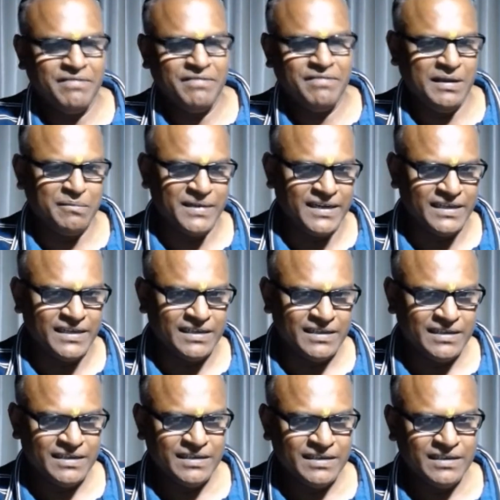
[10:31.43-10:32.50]
family,
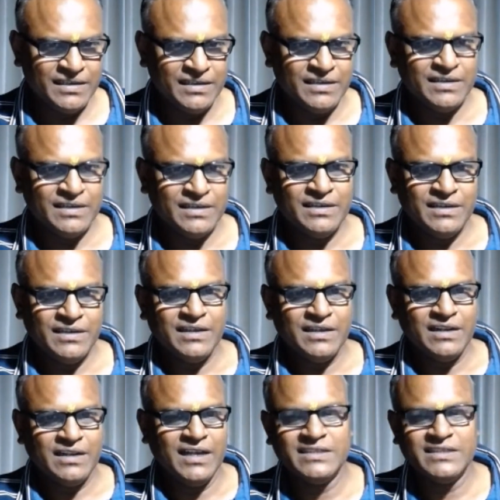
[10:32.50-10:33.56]

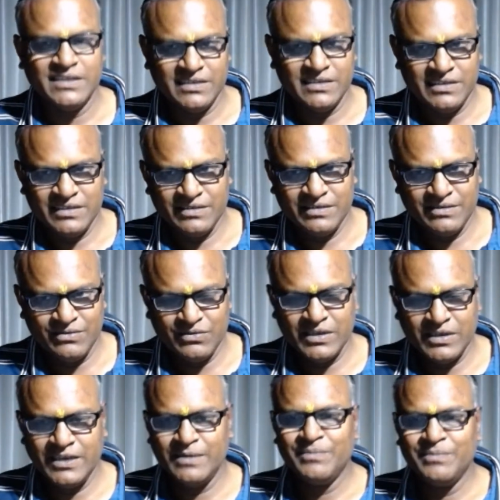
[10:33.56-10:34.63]
like this. Okay.